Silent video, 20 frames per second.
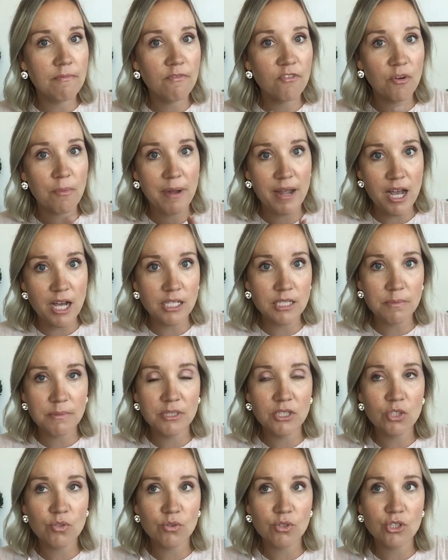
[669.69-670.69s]
for my
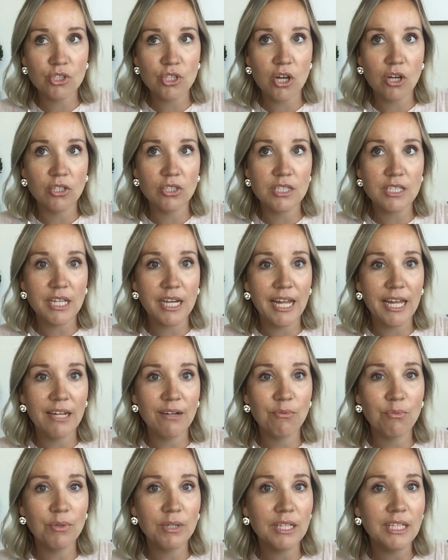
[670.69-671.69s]
husband's results, and
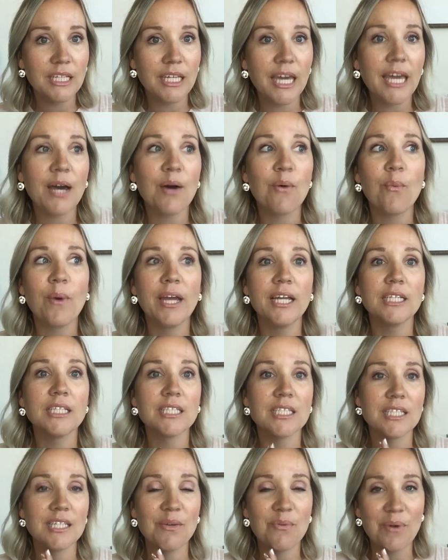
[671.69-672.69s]
I really can't wait
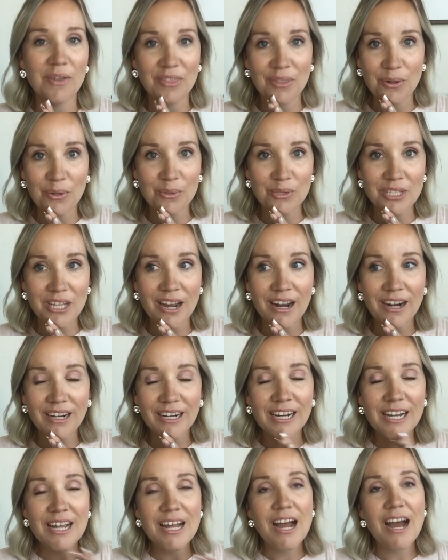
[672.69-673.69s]
to see what those
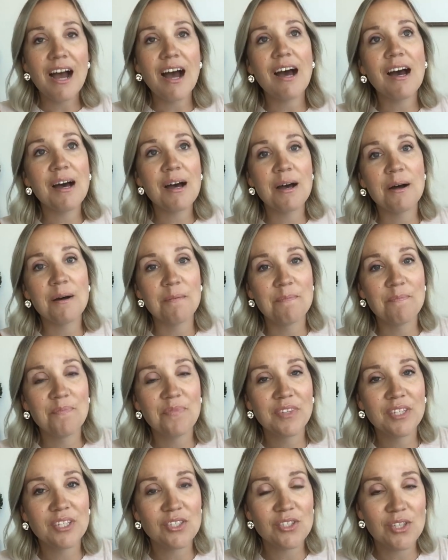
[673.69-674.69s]
are.
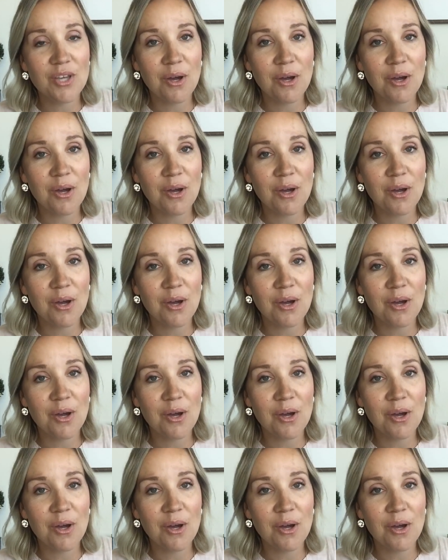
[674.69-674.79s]
And